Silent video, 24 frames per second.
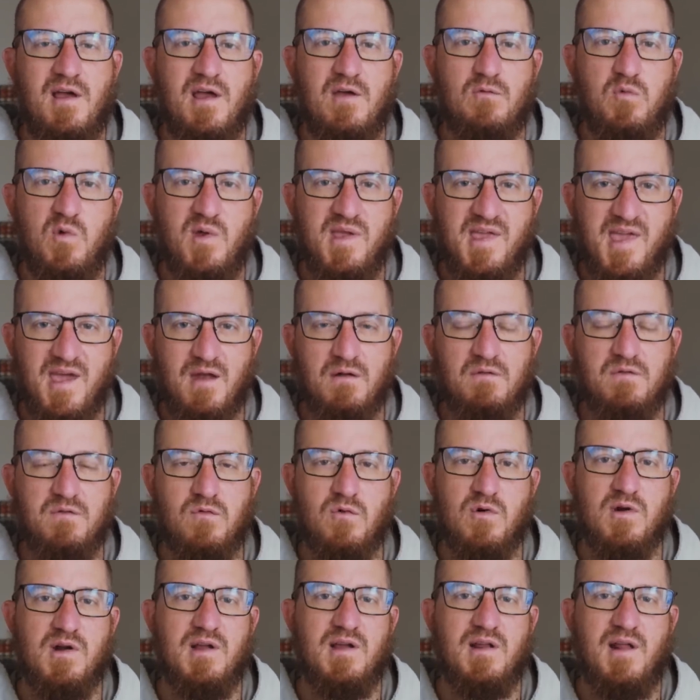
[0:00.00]
if we can
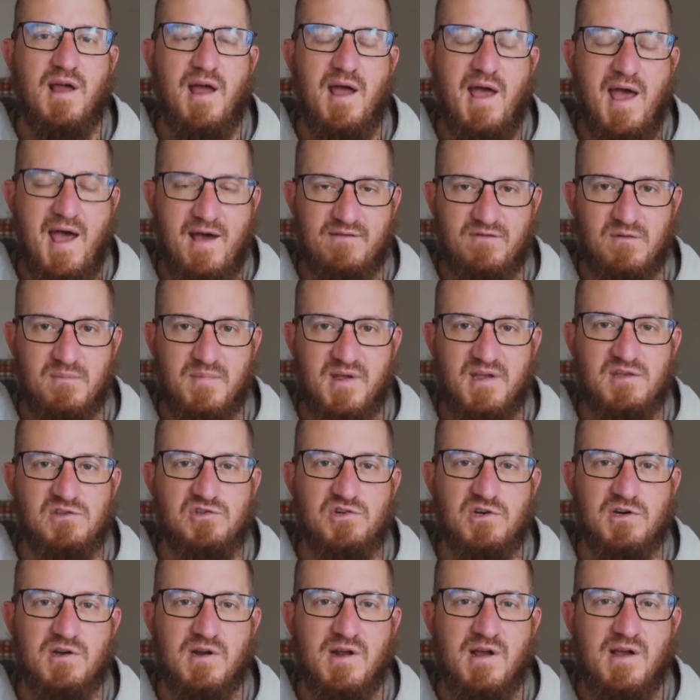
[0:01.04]
afford it, have a
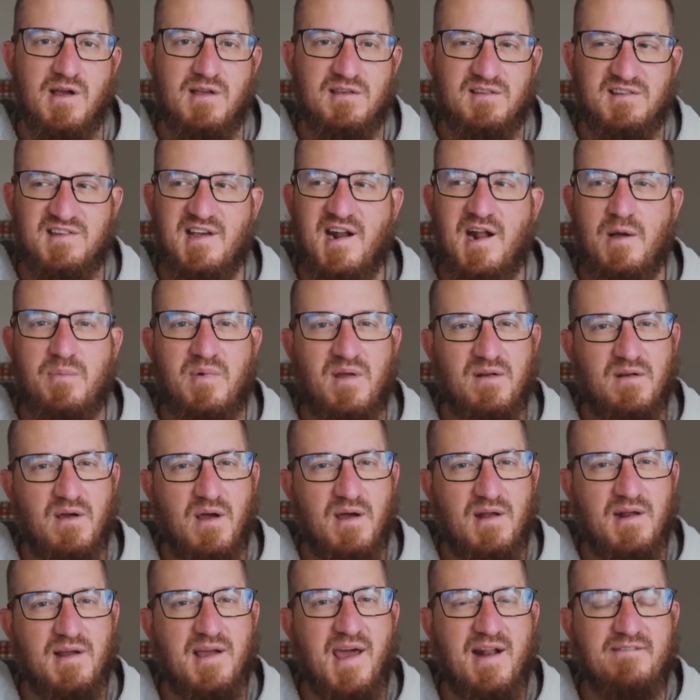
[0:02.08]
manger set up in a
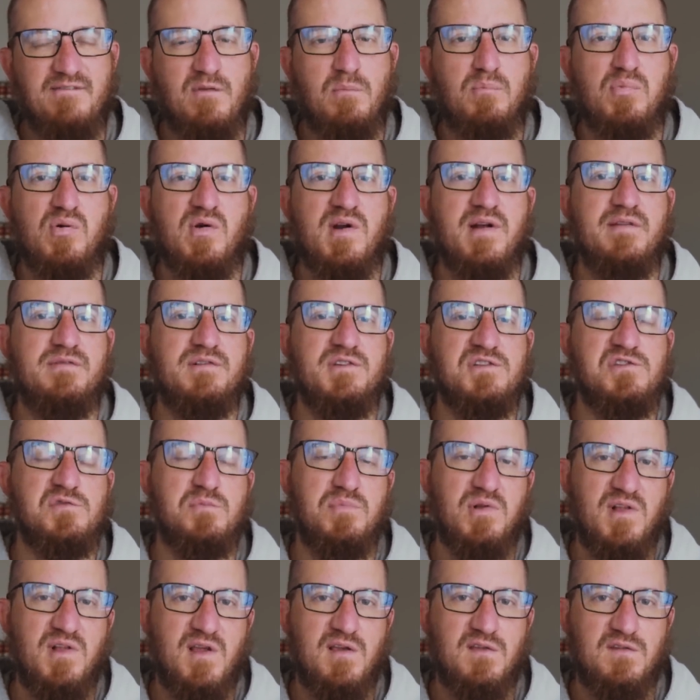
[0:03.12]
kind of a privileged
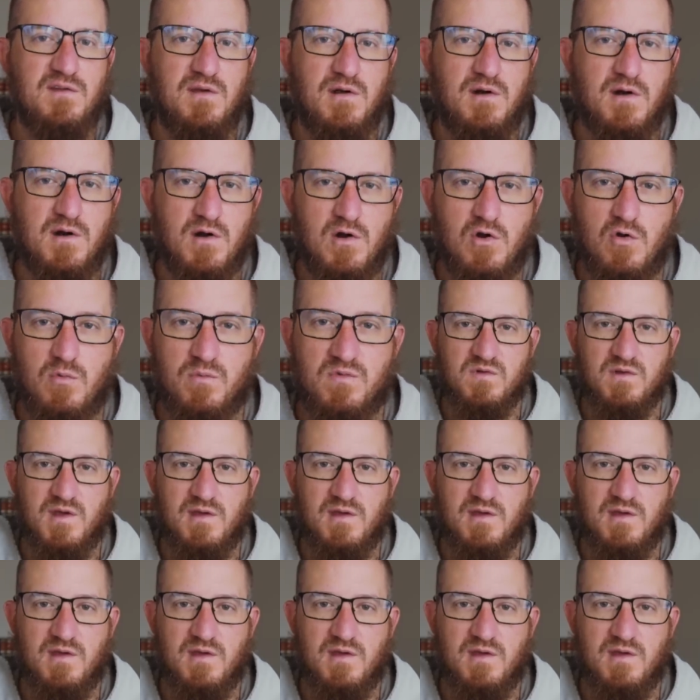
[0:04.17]
place in our homes.